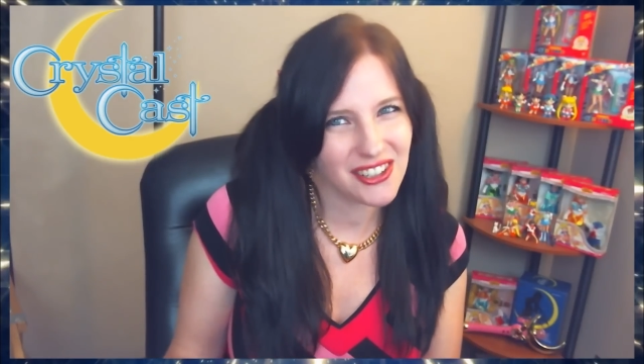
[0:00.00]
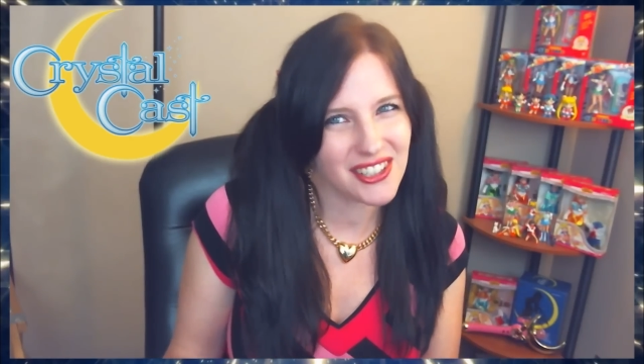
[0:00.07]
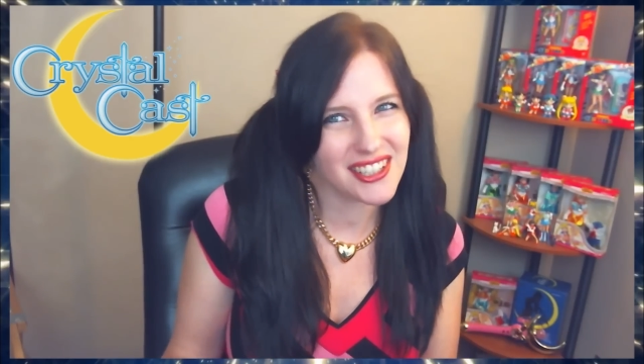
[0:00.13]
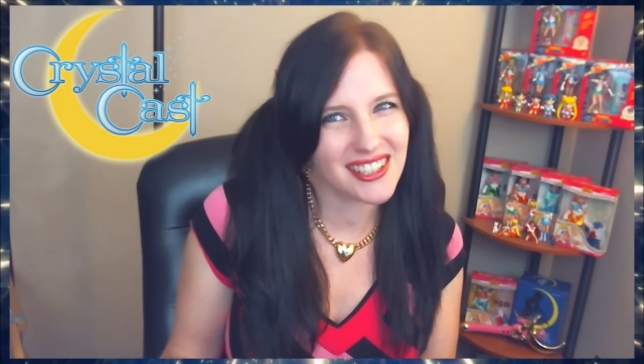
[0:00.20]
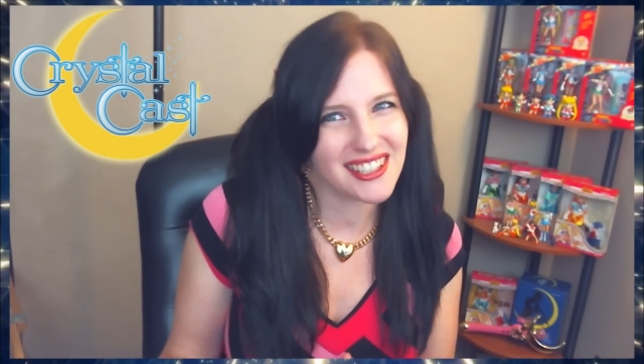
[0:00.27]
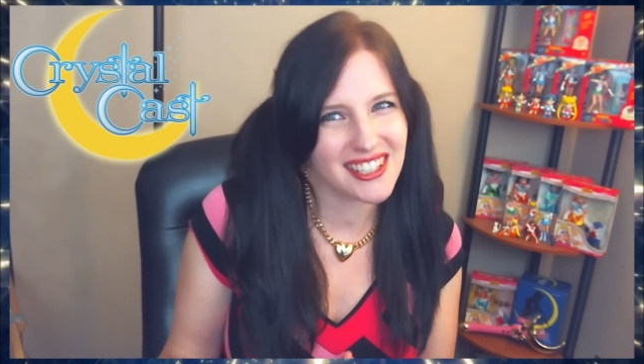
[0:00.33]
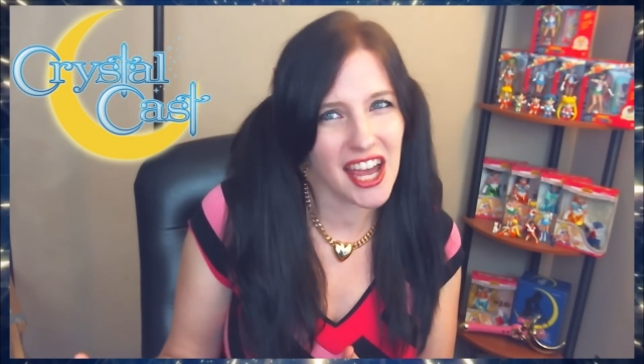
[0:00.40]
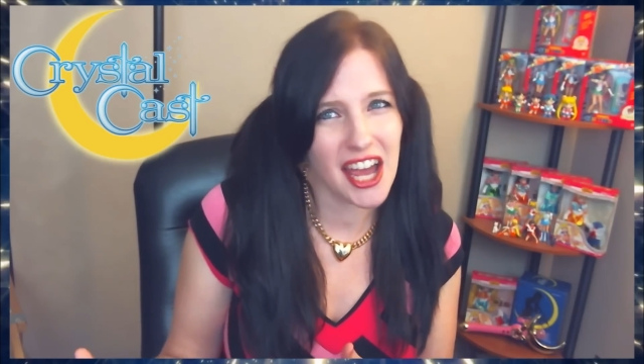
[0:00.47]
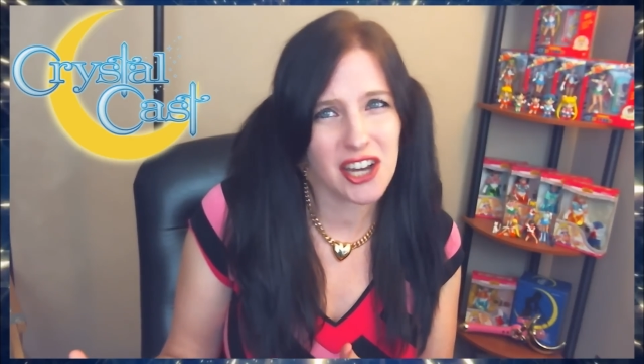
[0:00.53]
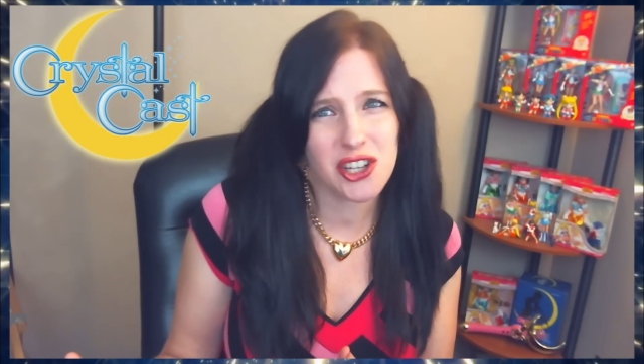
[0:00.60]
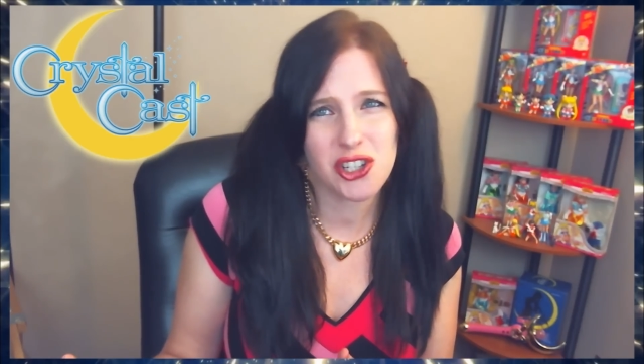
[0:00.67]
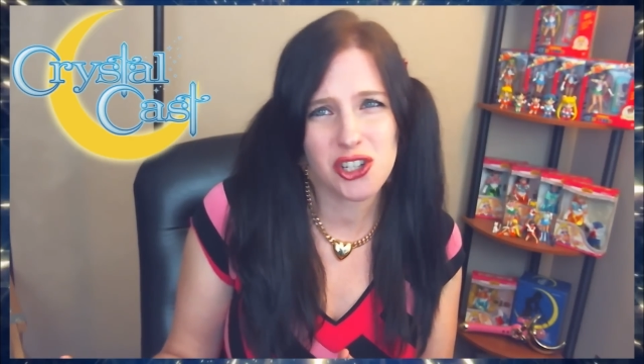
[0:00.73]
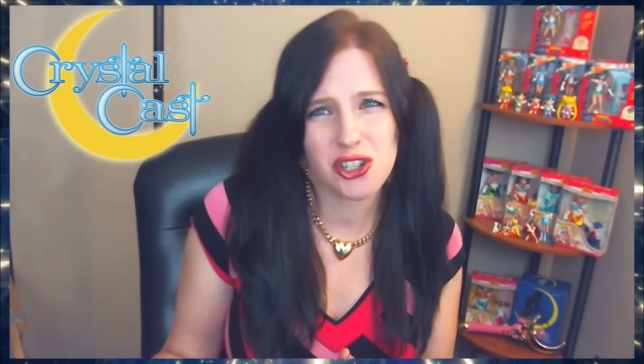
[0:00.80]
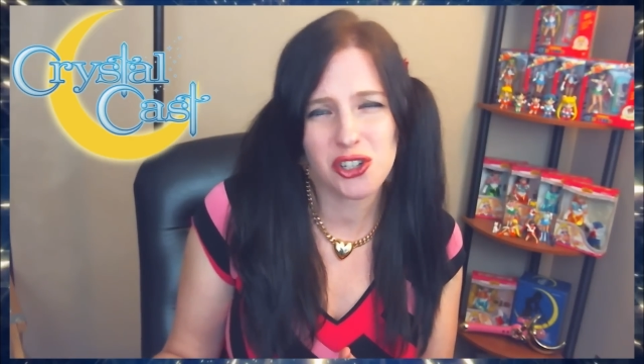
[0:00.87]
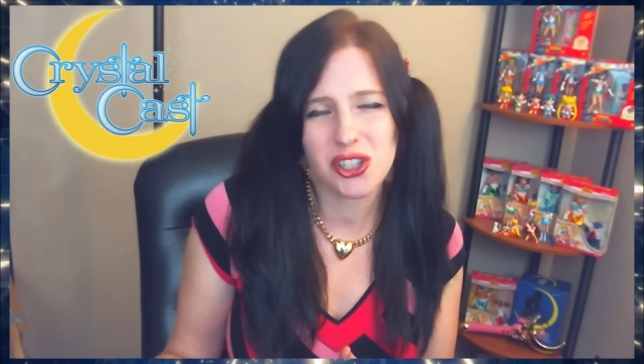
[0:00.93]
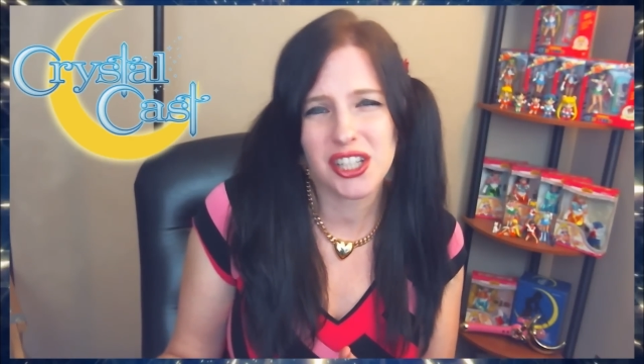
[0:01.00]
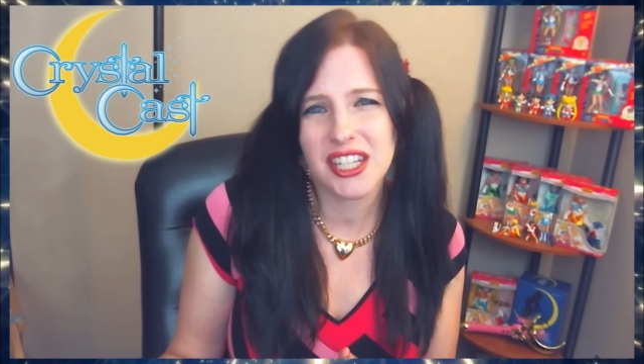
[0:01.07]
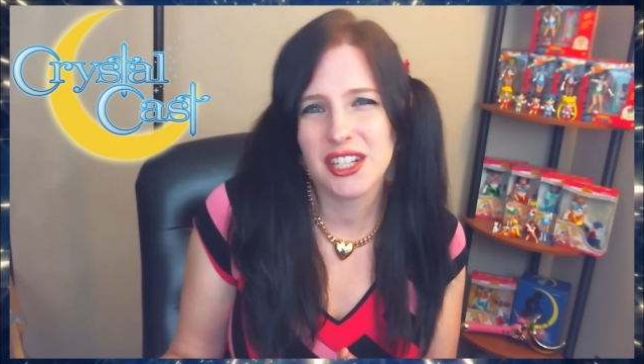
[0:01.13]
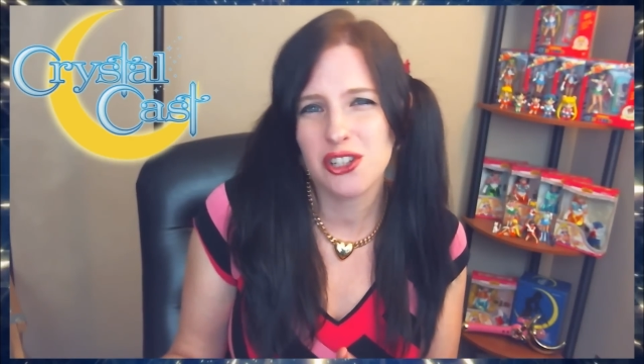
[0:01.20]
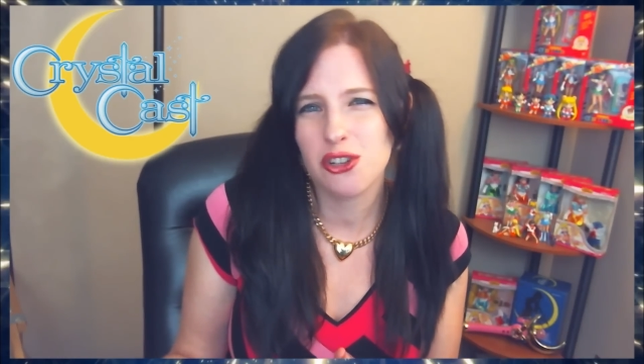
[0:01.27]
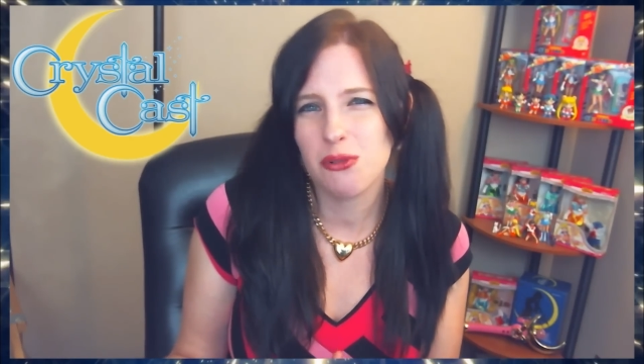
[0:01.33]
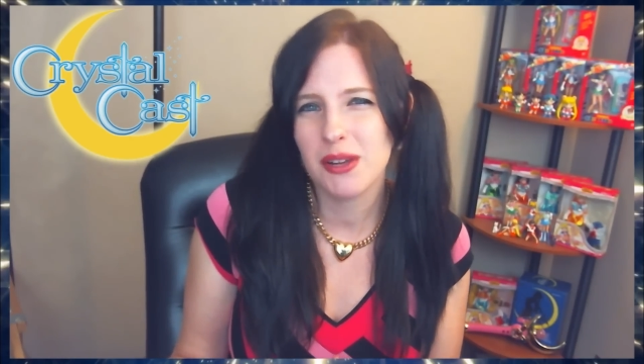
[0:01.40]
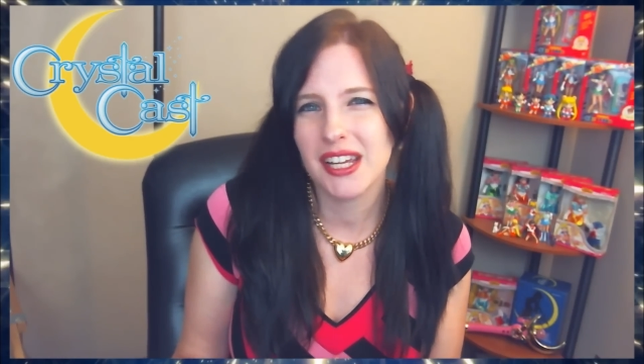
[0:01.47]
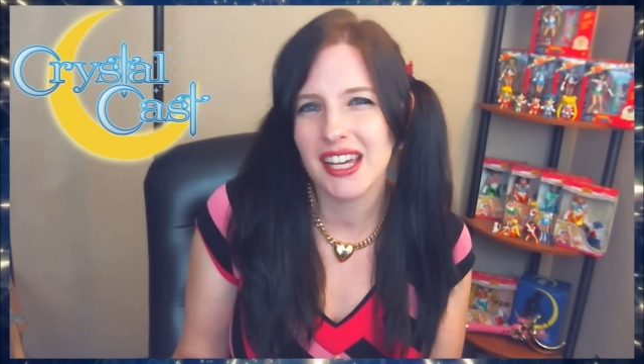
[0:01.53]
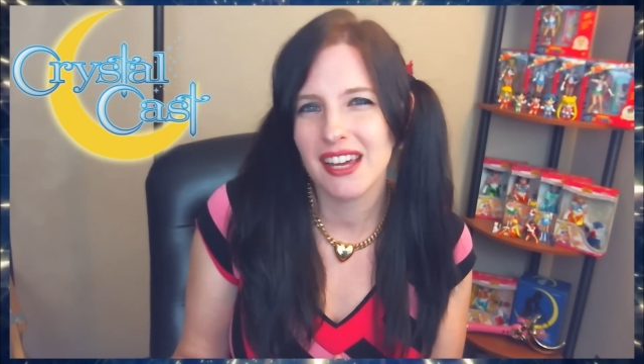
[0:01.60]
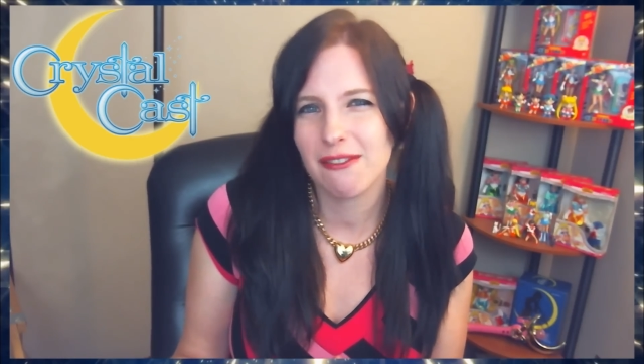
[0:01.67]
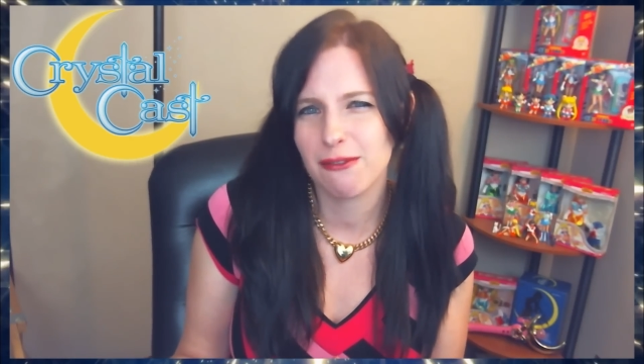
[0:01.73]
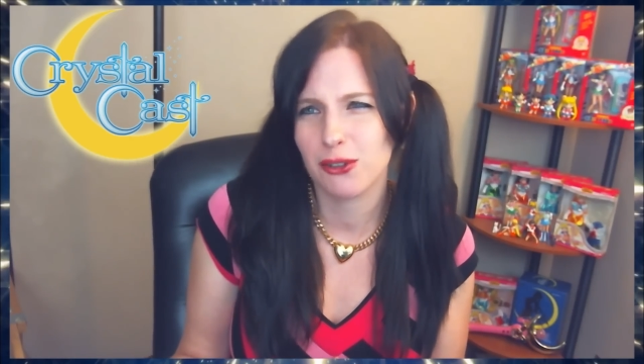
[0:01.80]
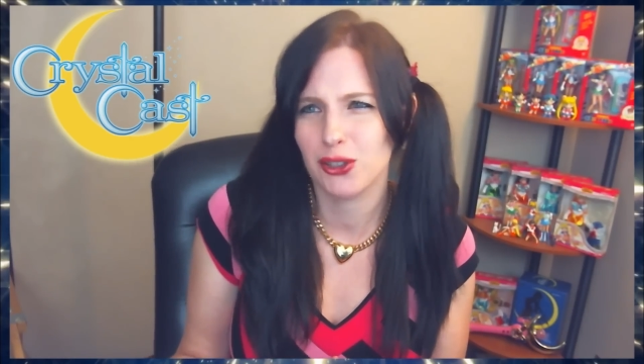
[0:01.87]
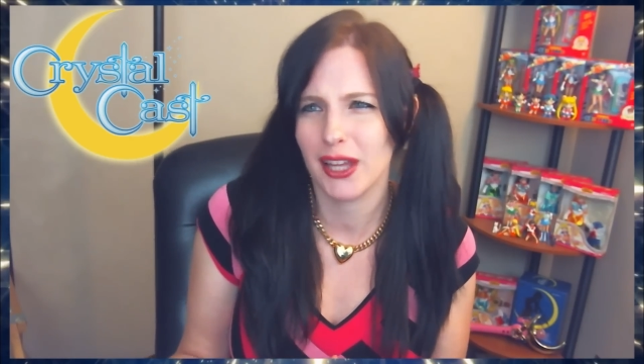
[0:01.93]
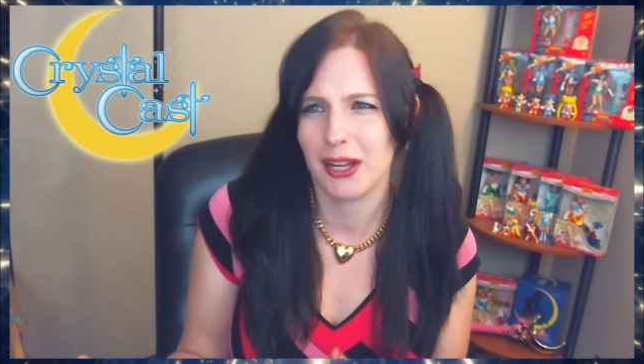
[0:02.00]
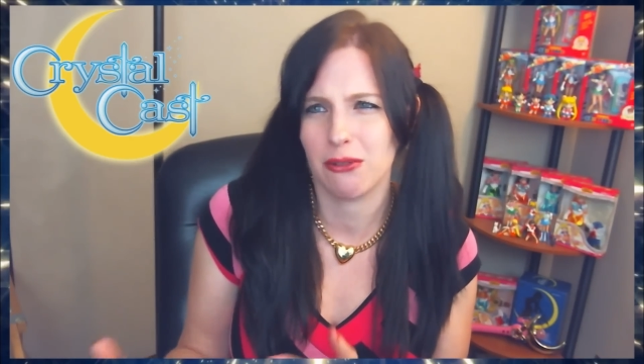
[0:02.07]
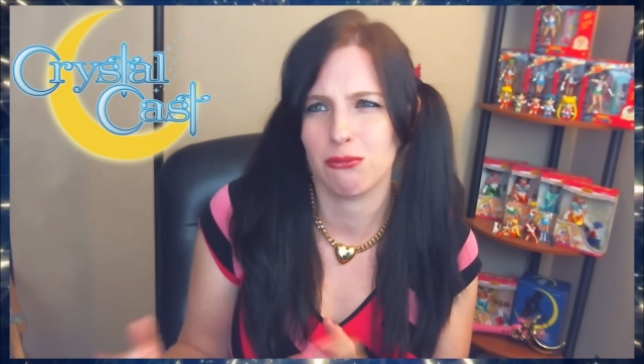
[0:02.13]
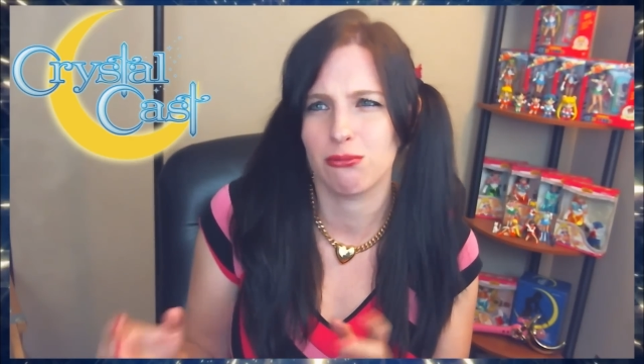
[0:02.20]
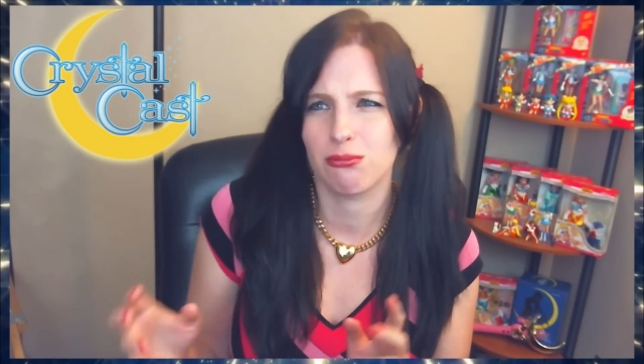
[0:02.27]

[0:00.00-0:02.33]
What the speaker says: intentionally doing it for like